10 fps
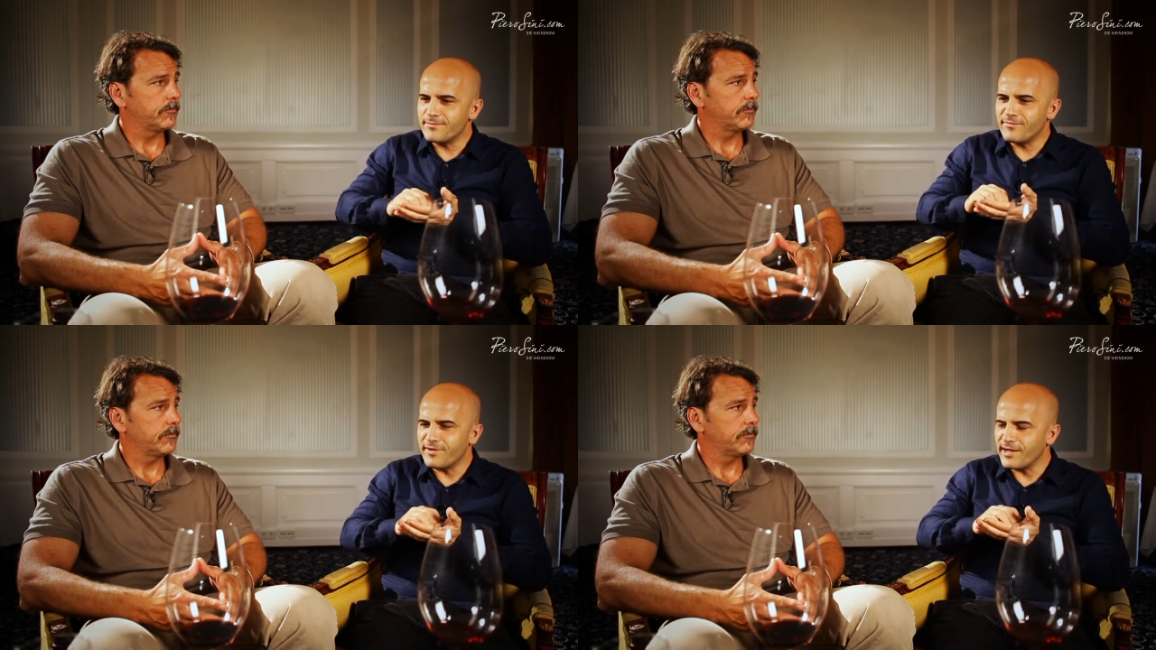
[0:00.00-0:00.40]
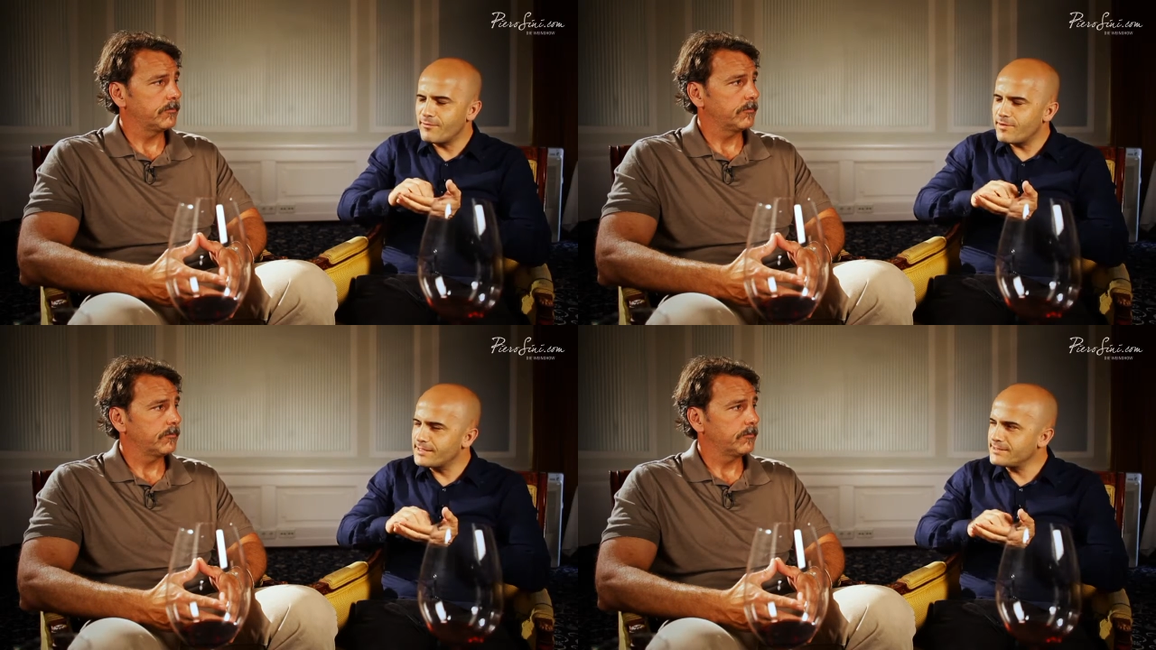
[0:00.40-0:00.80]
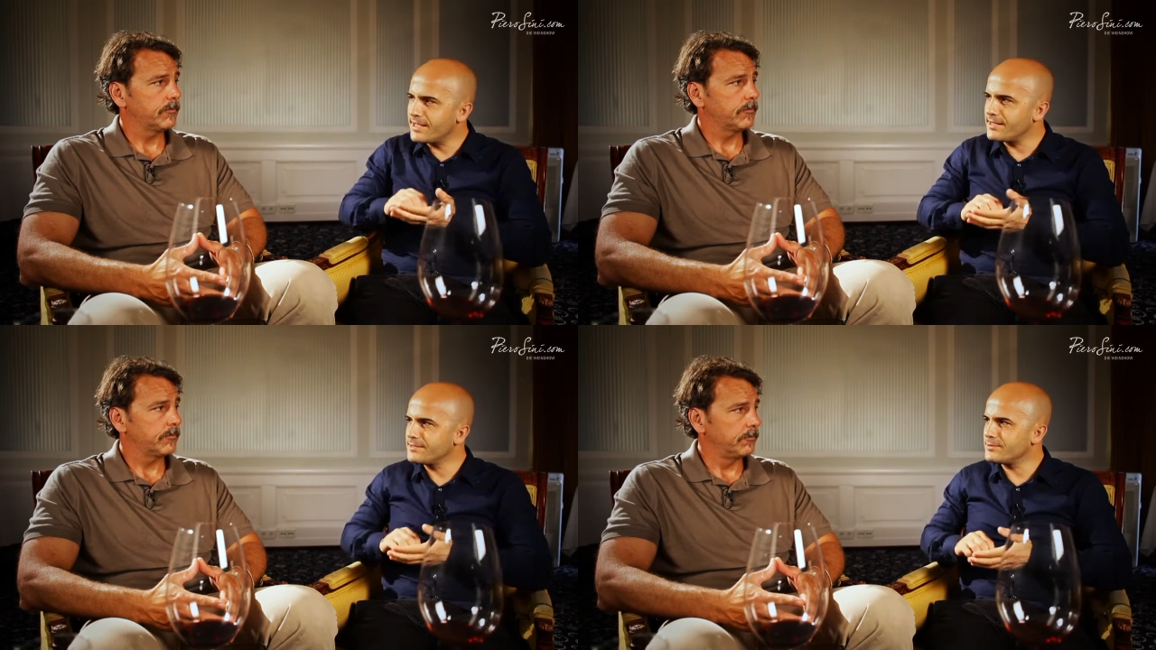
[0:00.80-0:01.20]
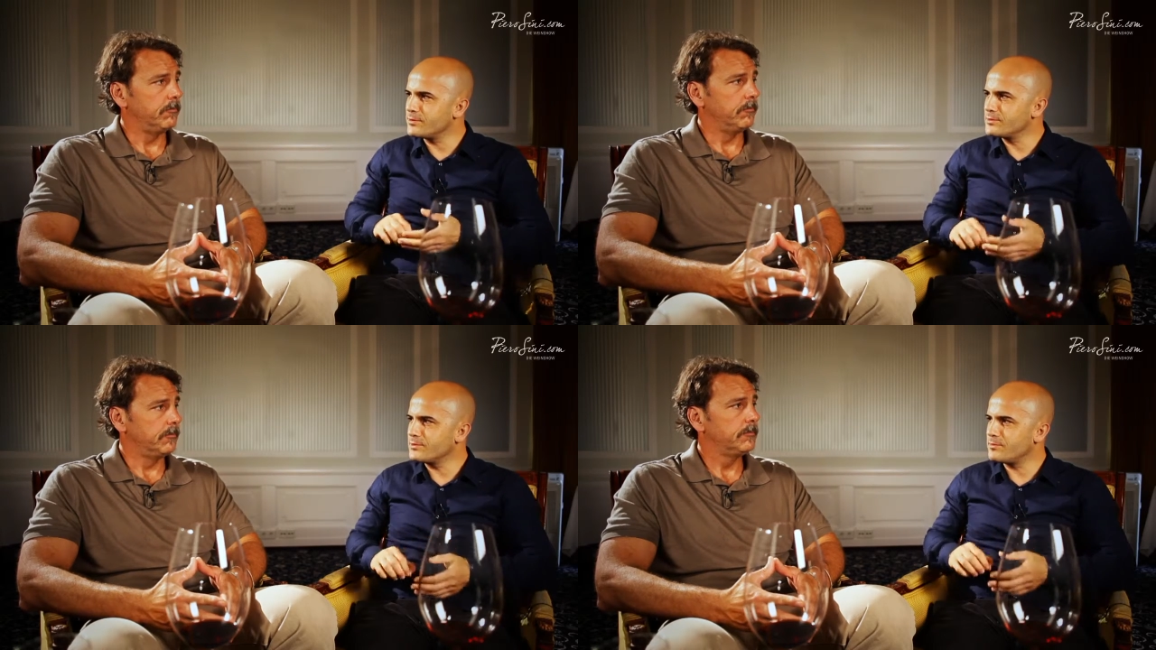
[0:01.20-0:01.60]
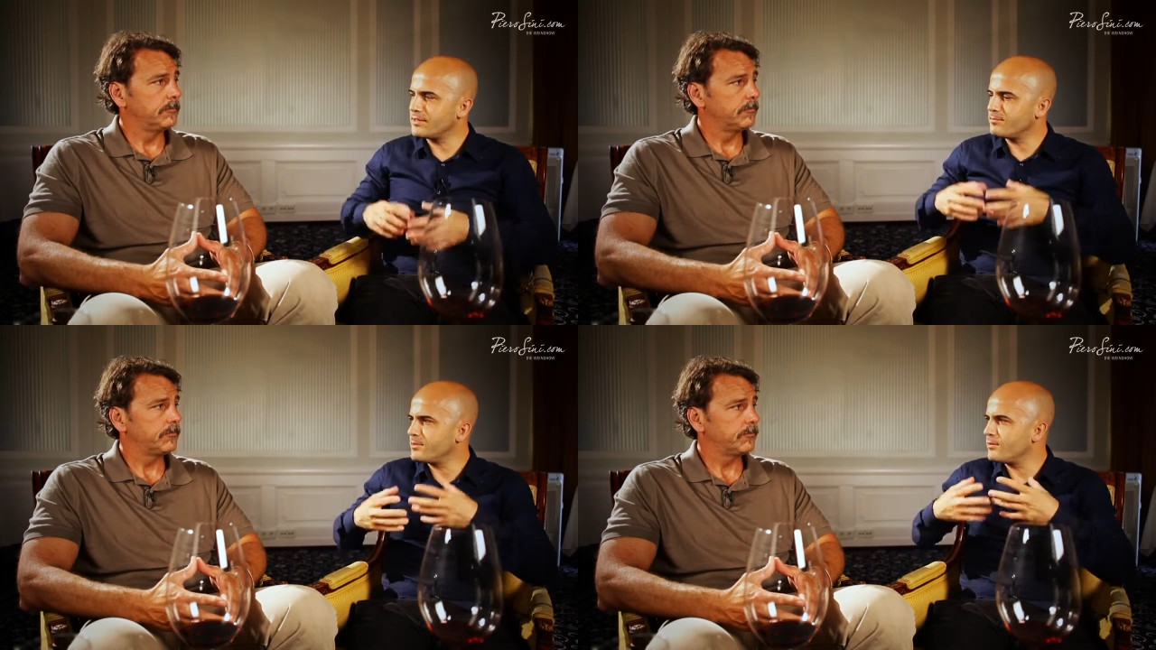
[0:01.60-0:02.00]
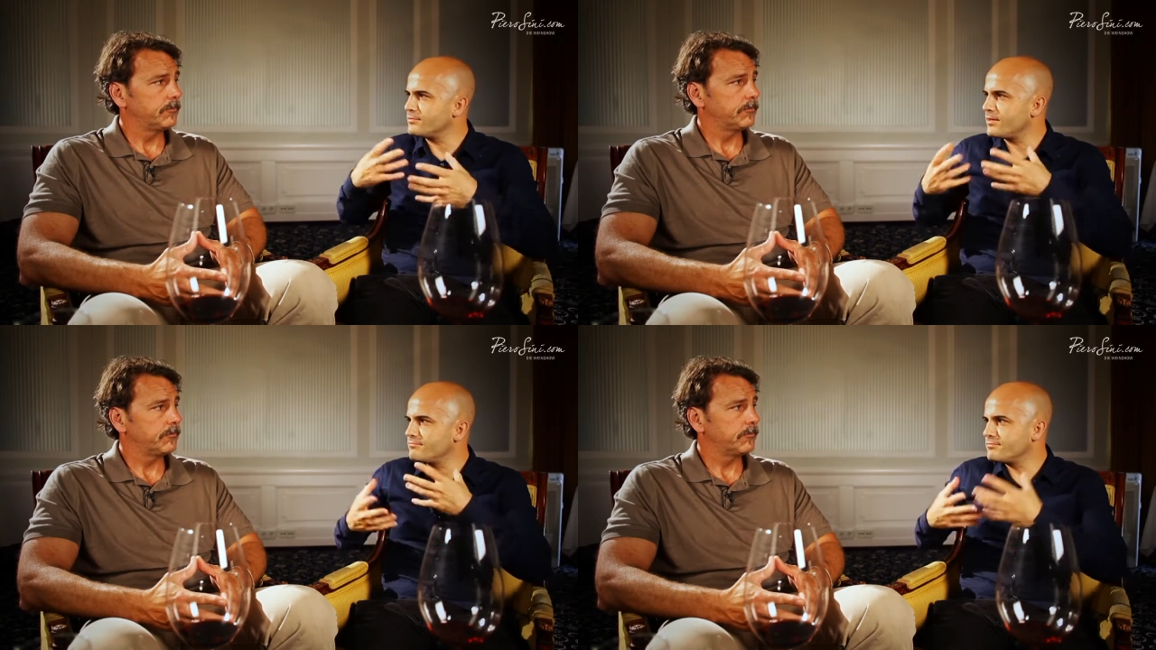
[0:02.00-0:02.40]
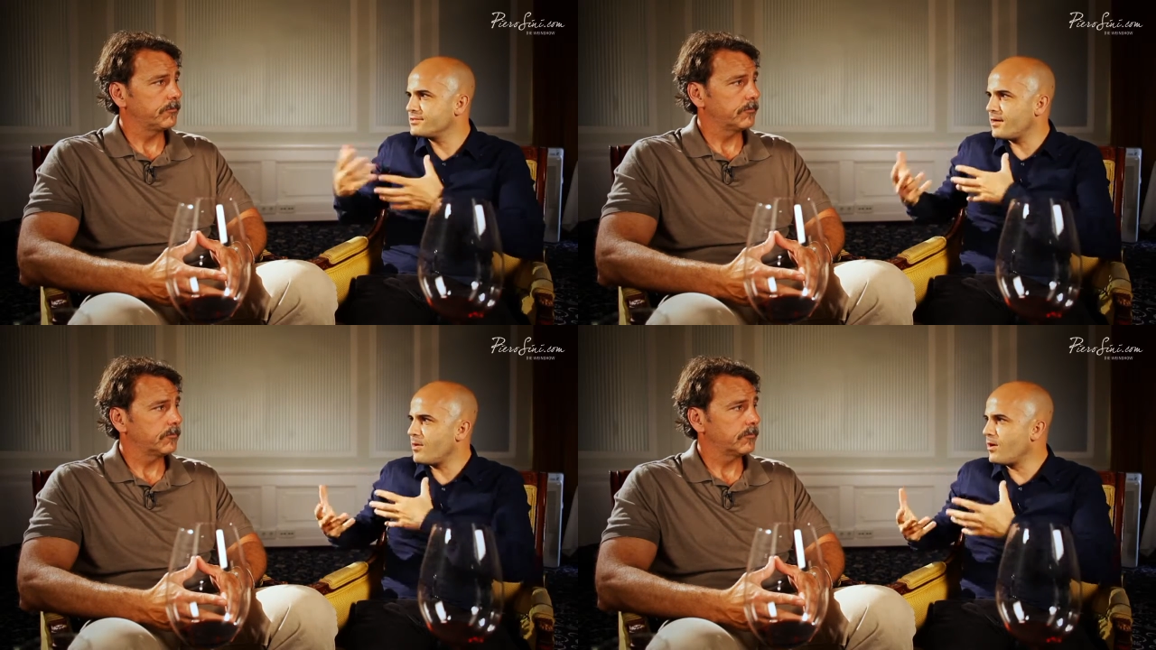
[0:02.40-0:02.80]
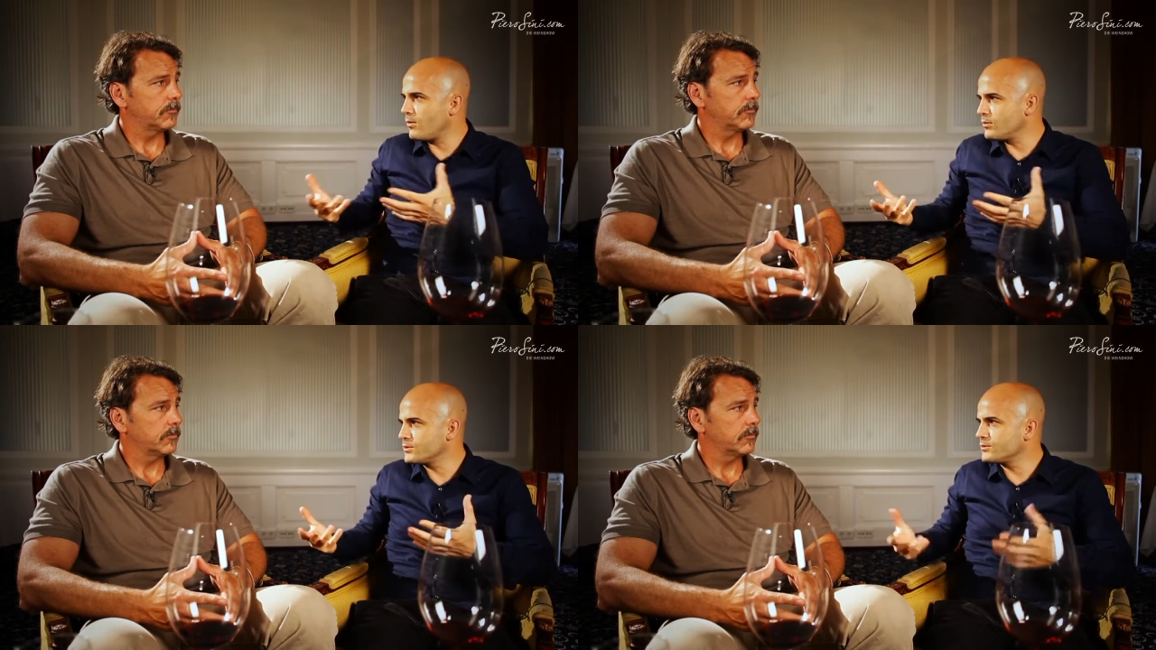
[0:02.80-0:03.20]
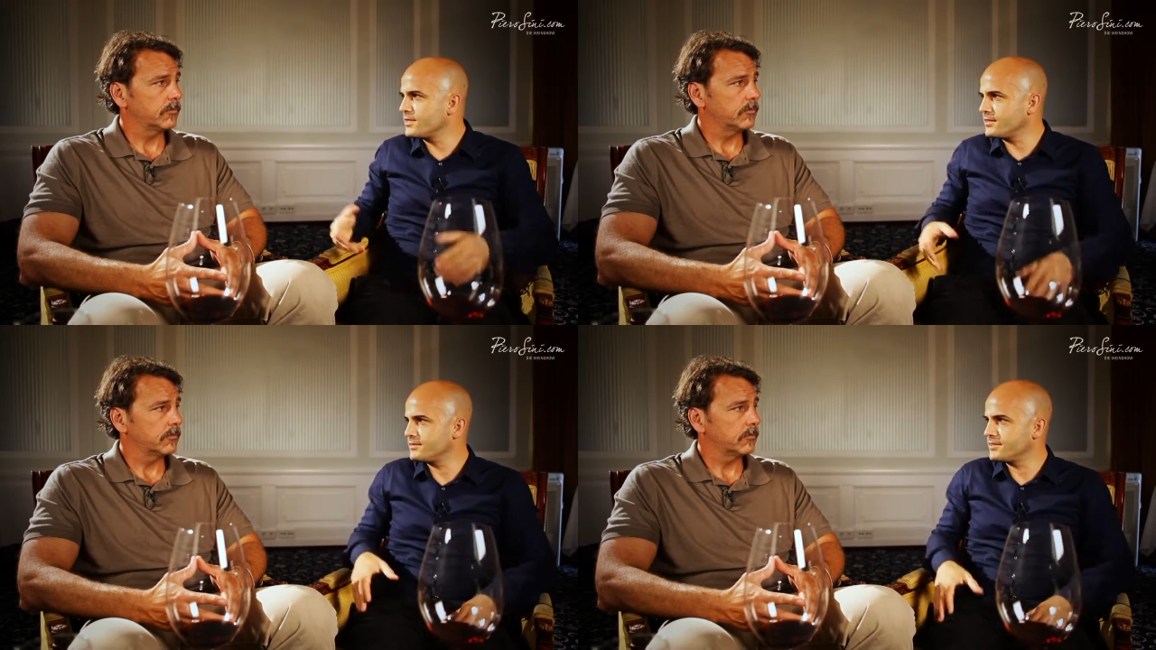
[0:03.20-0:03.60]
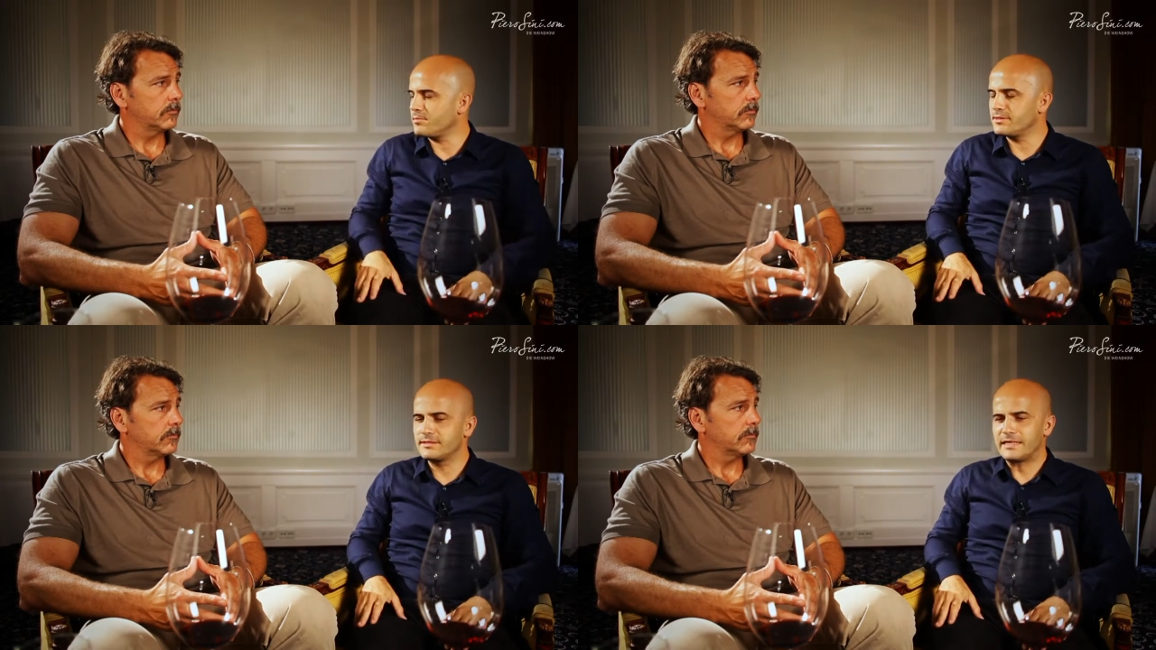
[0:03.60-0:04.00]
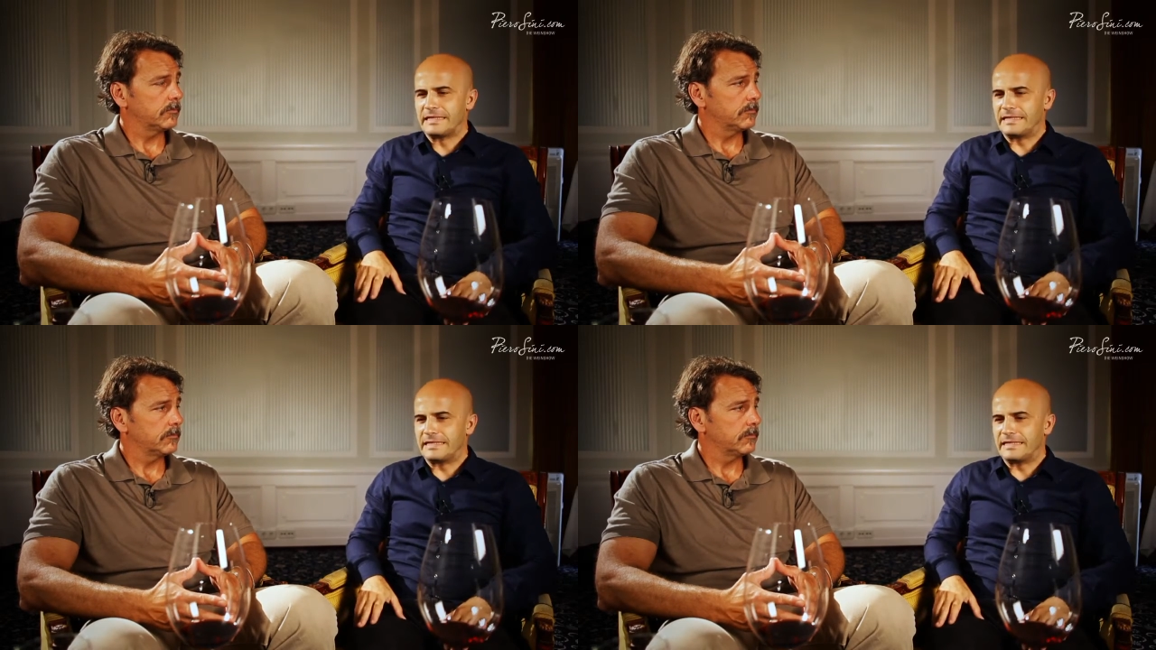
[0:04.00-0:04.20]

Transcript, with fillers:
Speaker 1: fine grained tannins also, but somehow also supple.